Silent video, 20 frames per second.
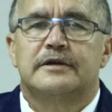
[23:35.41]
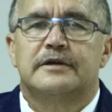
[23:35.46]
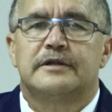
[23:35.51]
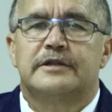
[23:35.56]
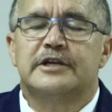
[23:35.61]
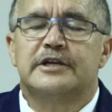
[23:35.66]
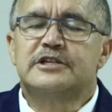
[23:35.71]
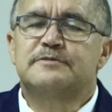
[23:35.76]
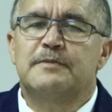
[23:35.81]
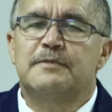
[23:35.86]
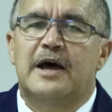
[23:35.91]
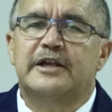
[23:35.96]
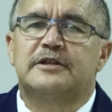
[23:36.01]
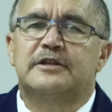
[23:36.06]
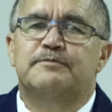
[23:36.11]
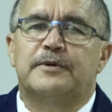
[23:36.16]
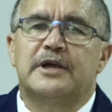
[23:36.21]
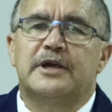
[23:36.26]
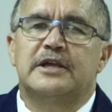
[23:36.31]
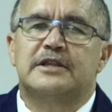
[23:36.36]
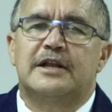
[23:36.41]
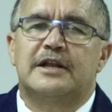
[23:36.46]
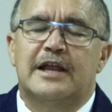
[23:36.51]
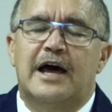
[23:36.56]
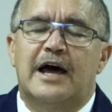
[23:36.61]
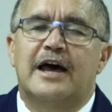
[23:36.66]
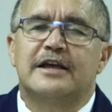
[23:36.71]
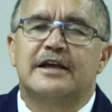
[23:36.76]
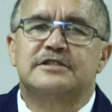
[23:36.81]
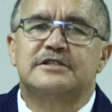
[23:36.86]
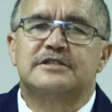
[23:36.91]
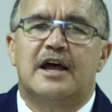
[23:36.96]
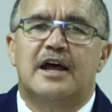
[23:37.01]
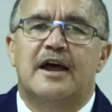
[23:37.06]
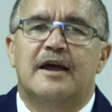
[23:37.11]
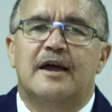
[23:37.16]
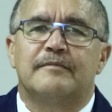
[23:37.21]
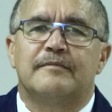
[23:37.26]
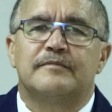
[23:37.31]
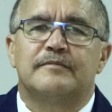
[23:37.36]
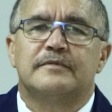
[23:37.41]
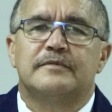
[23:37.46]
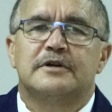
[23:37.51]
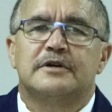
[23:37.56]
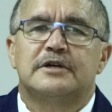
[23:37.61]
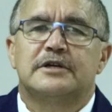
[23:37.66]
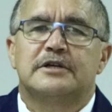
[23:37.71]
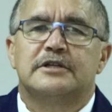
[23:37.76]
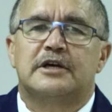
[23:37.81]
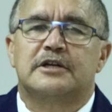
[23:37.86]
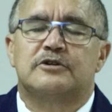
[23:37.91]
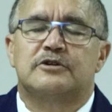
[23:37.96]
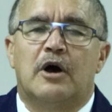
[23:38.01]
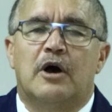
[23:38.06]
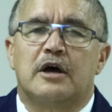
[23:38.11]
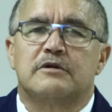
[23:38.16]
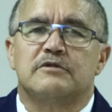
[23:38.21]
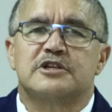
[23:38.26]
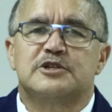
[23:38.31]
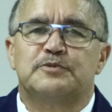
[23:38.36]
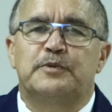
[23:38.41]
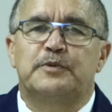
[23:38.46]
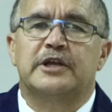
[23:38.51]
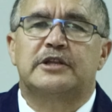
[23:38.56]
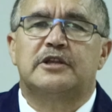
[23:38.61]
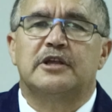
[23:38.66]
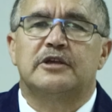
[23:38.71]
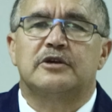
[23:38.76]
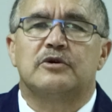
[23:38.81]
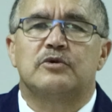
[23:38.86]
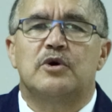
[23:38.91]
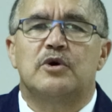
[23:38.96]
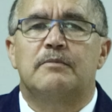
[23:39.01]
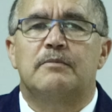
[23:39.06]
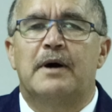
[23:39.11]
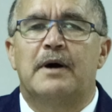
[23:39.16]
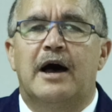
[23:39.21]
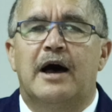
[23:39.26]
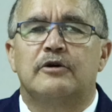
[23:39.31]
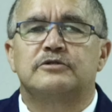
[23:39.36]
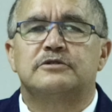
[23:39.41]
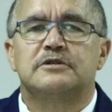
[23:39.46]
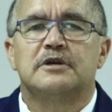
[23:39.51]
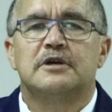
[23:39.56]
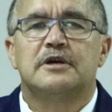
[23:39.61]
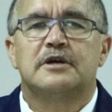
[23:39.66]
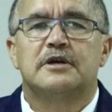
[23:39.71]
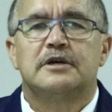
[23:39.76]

This might be the last time that God will speak to you about